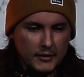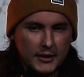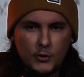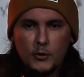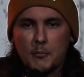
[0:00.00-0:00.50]

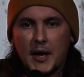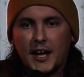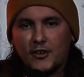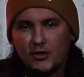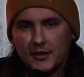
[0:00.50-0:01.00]
Can you
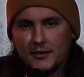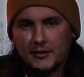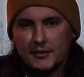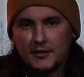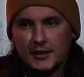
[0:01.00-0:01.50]

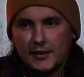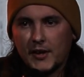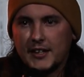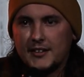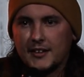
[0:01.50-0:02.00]
imagine if
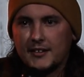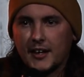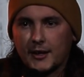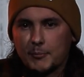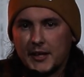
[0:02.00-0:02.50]
I did
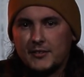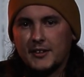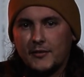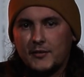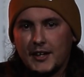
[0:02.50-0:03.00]
take
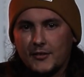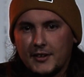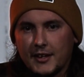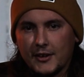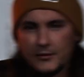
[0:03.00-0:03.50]
myself
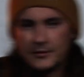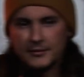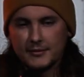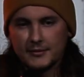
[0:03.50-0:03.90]
downtown?